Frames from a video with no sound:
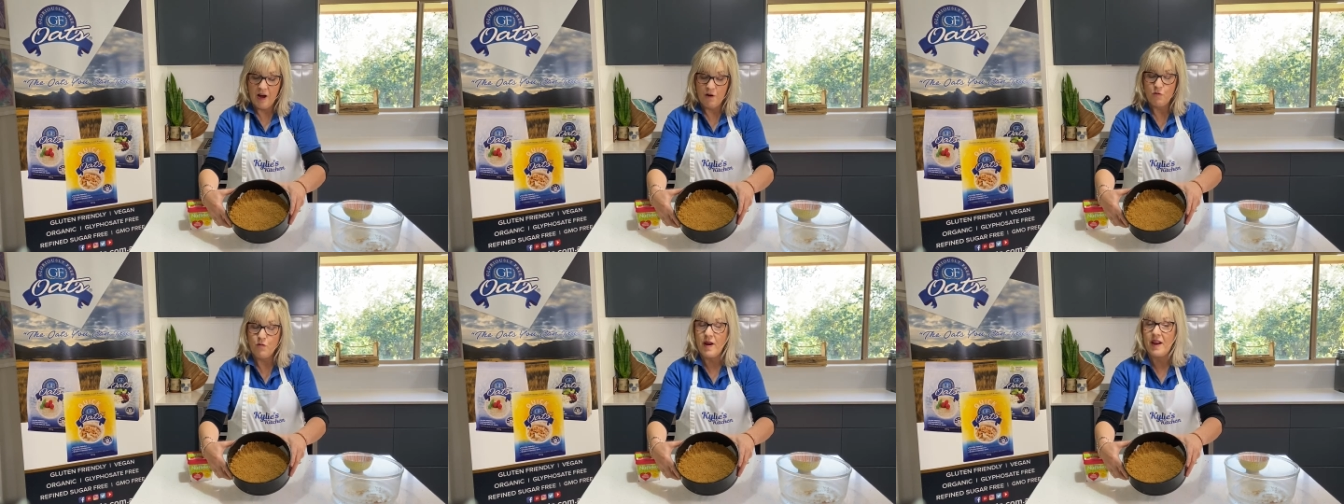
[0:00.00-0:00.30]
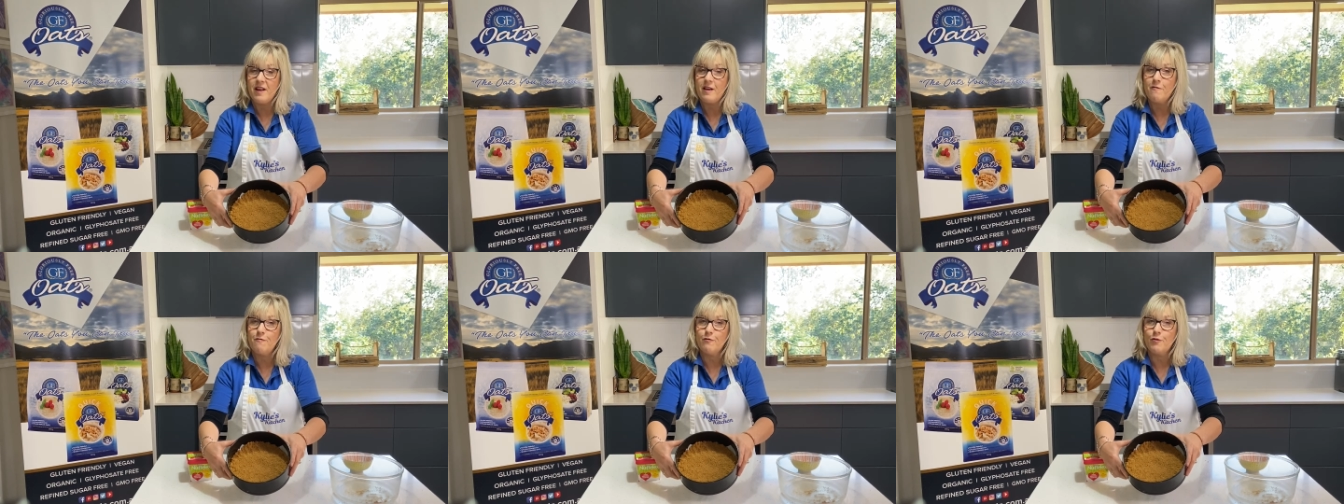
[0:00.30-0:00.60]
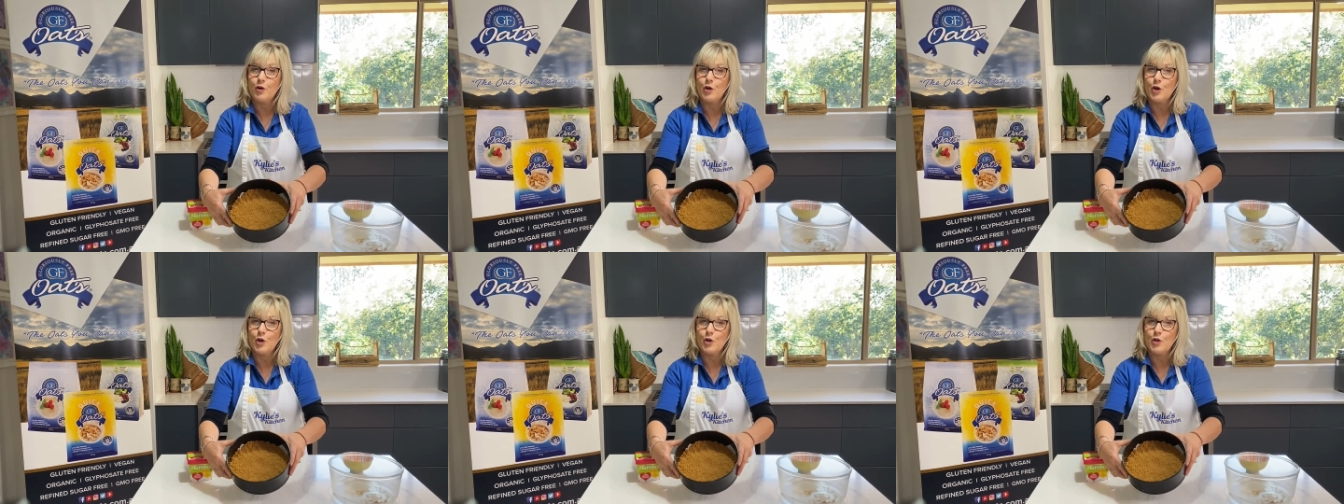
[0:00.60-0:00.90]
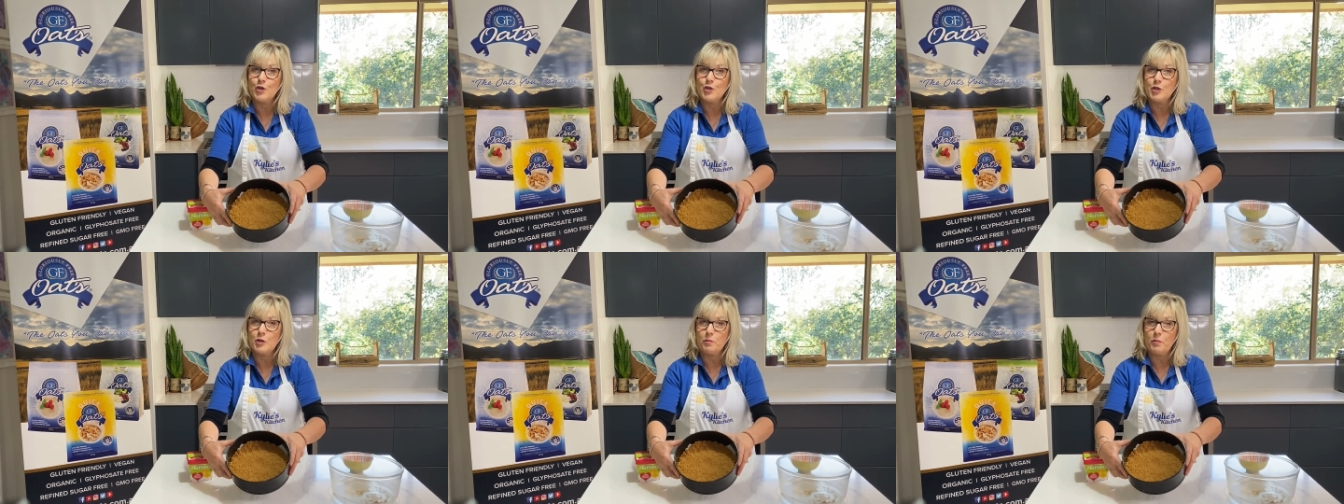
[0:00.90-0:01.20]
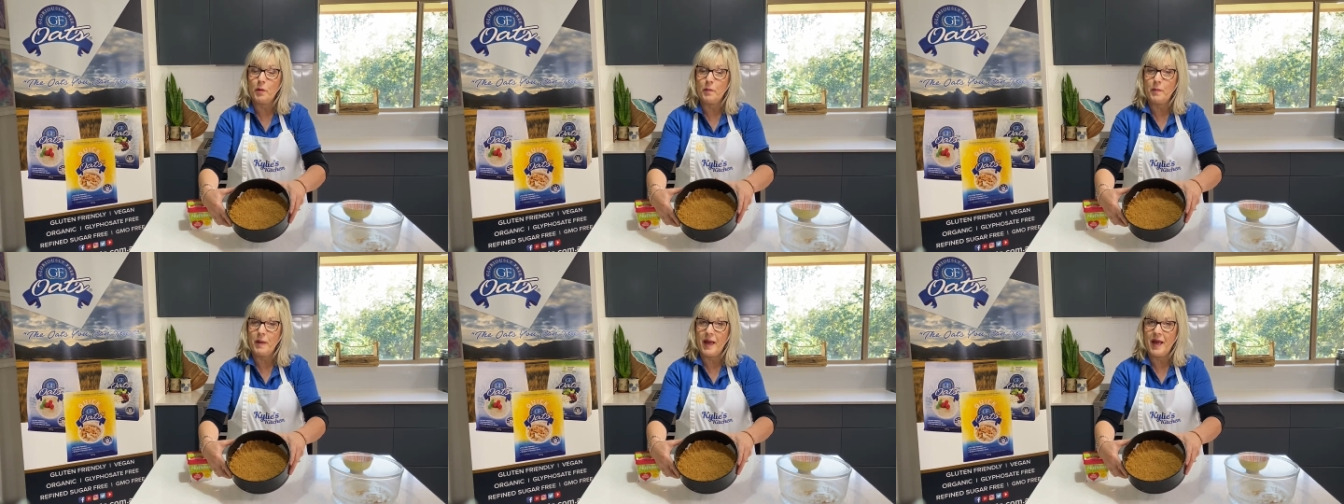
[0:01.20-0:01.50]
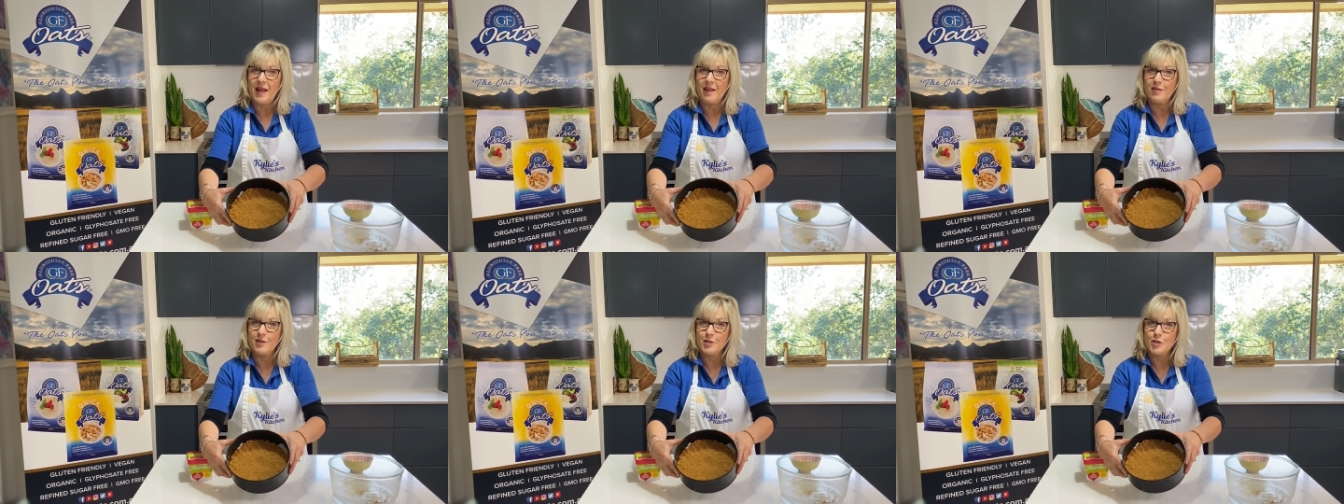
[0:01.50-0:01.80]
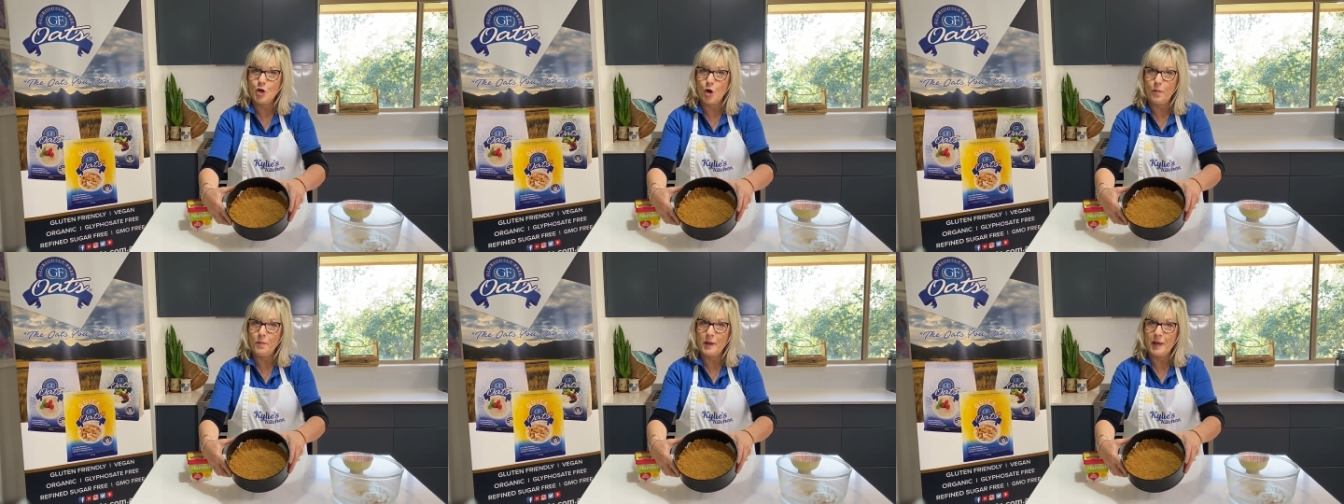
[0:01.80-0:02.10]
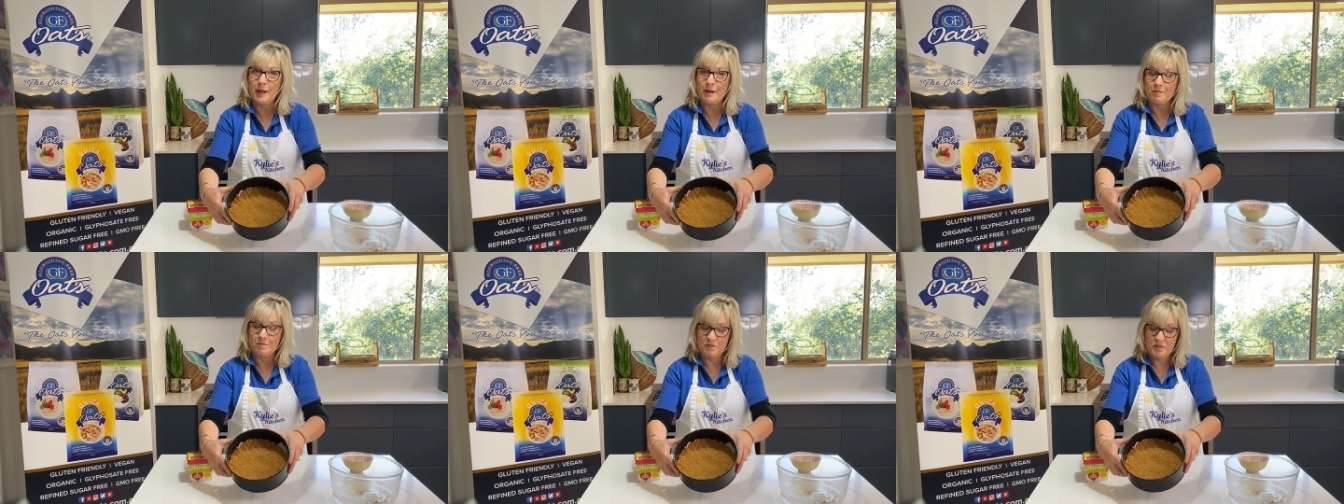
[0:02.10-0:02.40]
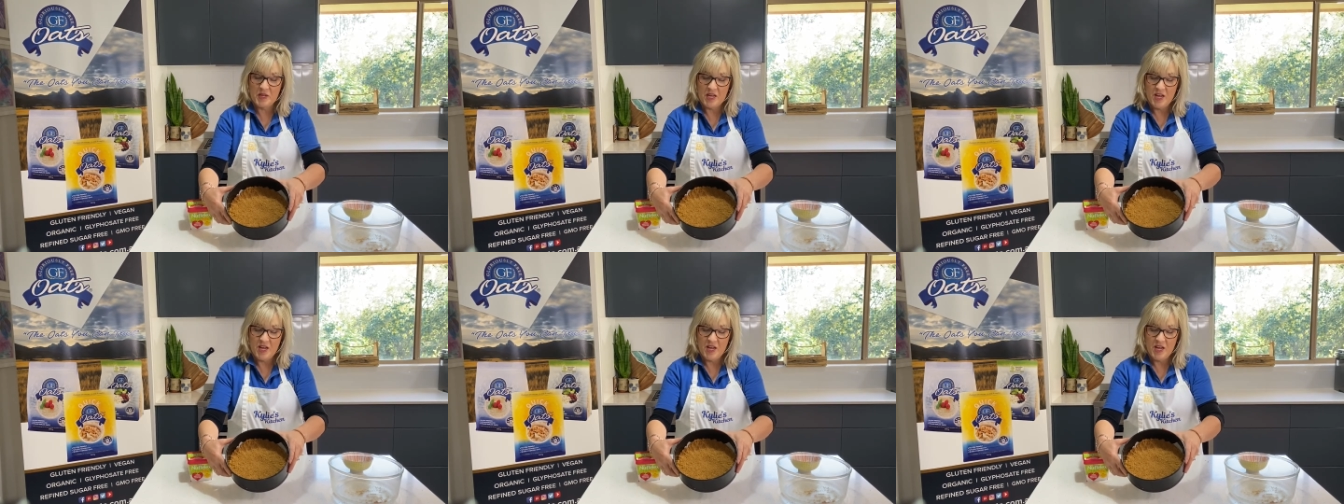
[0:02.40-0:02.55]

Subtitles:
ready for you to prepare the topping.